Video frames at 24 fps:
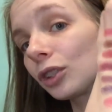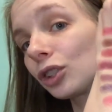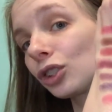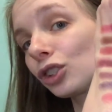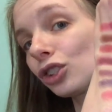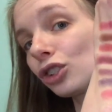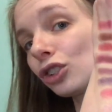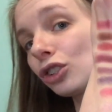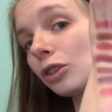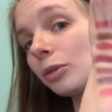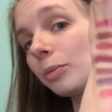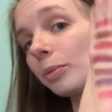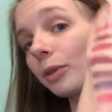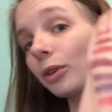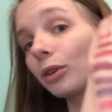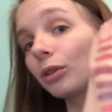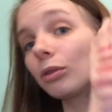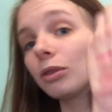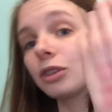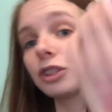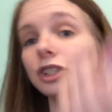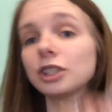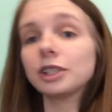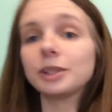Super
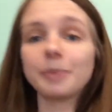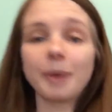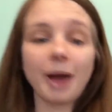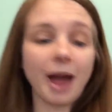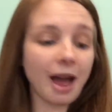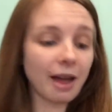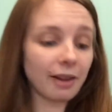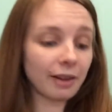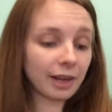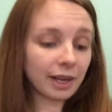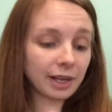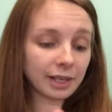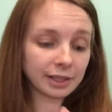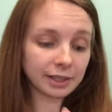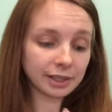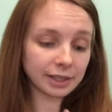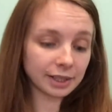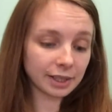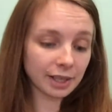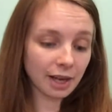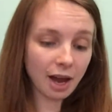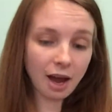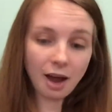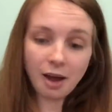gorgeous
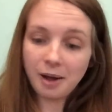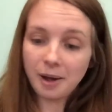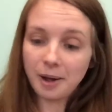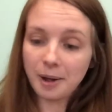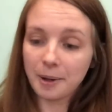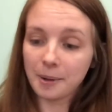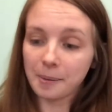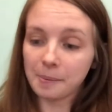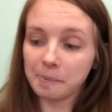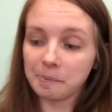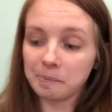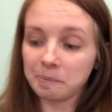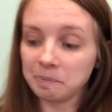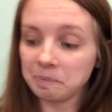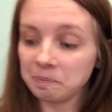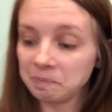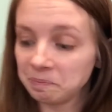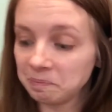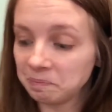palette. Um,